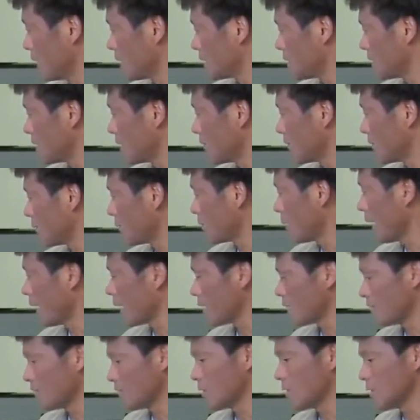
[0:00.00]
instead of
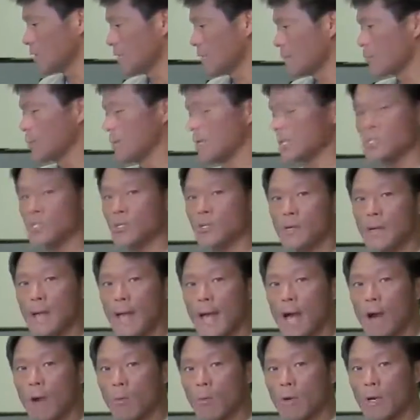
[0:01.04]
applying fingertip pressure,
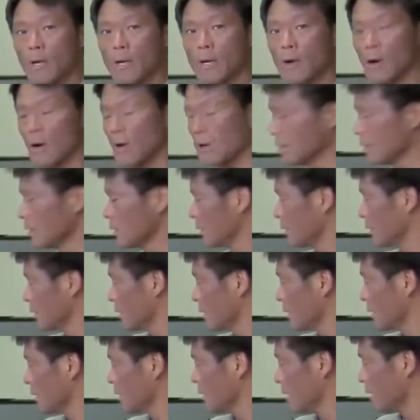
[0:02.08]
now we are
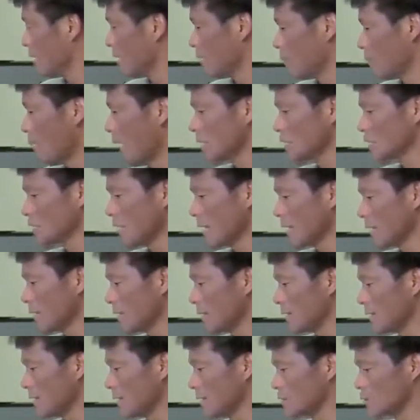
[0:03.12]

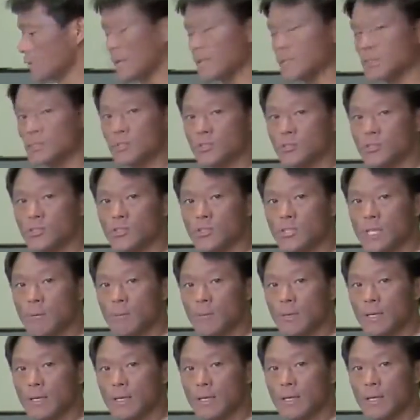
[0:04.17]
modulating the transducer
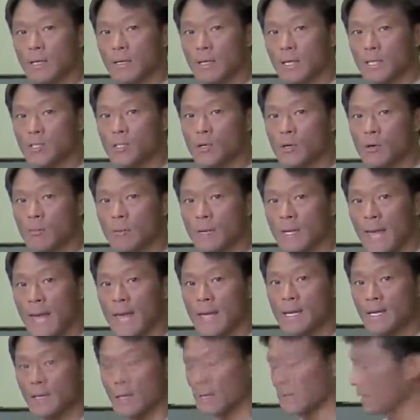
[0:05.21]
assembly
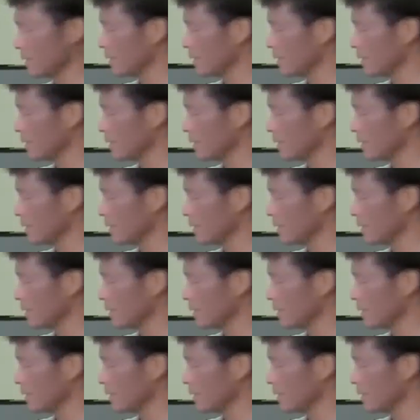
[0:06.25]
electromechanically,